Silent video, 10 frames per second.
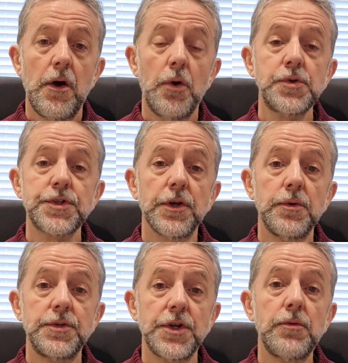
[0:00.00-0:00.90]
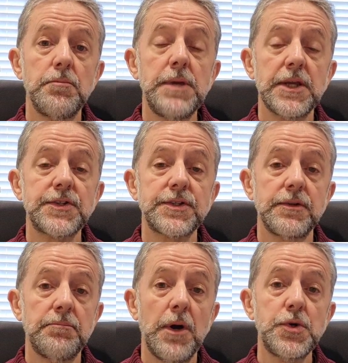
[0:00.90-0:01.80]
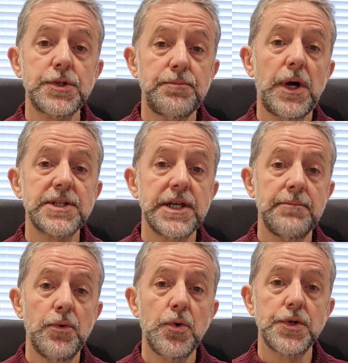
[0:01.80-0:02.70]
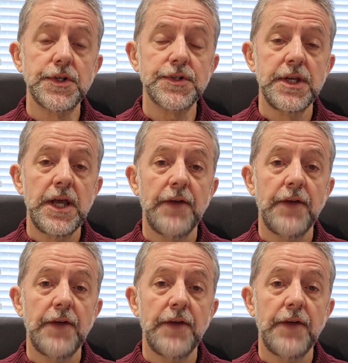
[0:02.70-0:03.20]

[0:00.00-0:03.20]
Also, don't miss that most buy-to-let mortgages